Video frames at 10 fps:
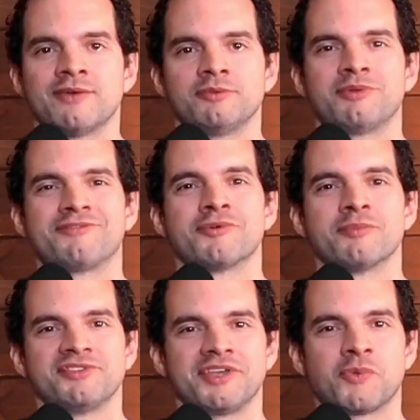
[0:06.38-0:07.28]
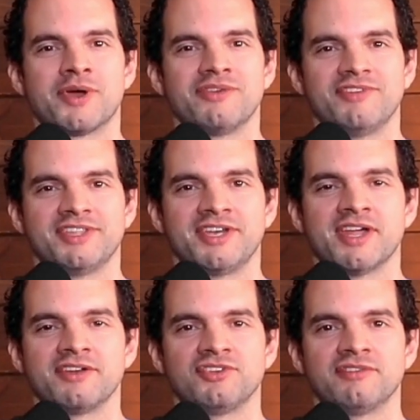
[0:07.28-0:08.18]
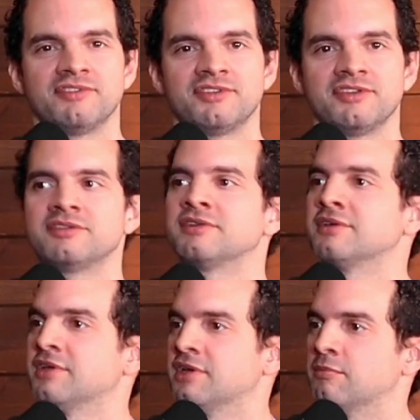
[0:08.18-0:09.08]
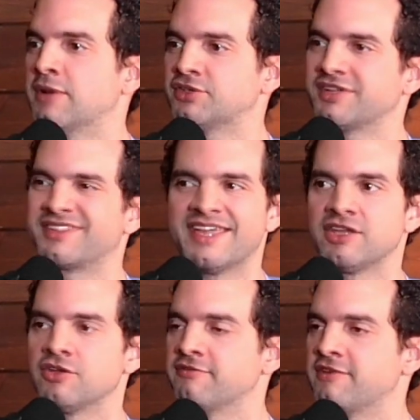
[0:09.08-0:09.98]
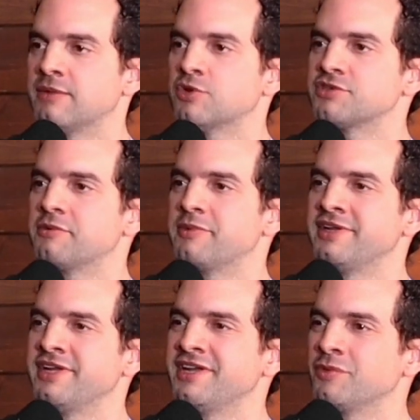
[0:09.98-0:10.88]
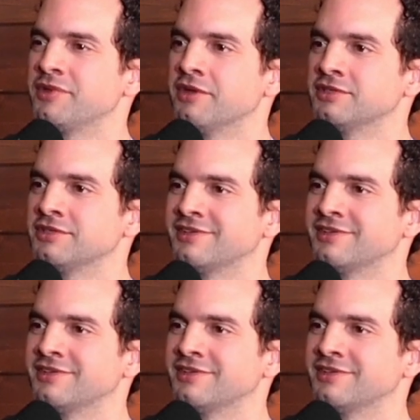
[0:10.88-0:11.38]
with Performance Equine Veterinary Services. Patrick, thank you very much for being here with us.